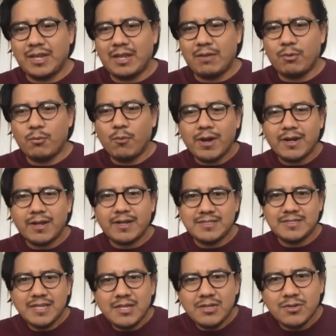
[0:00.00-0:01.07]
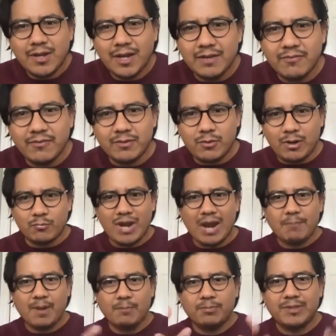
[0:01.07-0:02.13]
and we wanted to continue kind of and
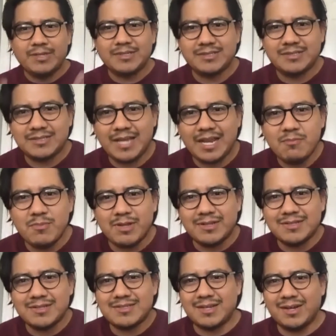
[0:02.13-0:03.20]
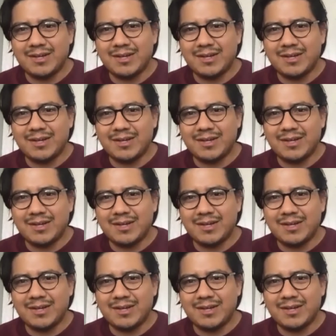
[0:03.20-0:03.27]
wrap up this segment,